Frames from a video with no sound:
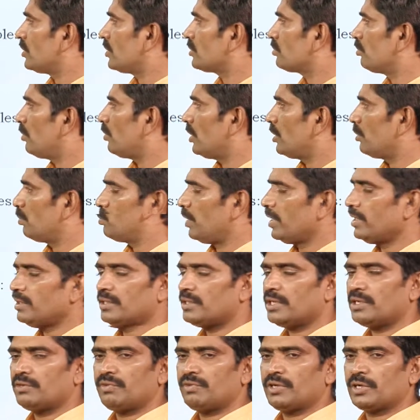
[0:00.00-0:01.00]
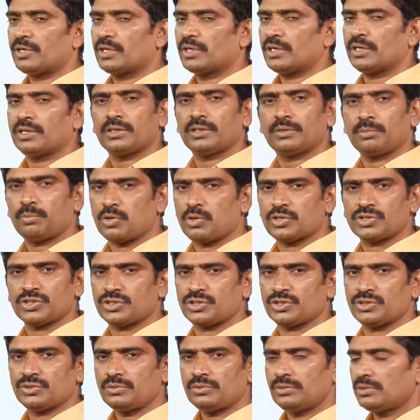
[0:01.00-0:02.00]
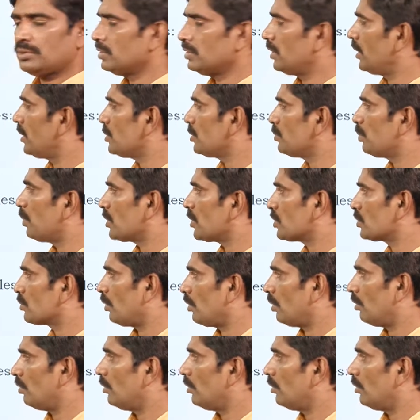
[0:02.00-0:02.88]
multiply, then we get positive, that is plus 12.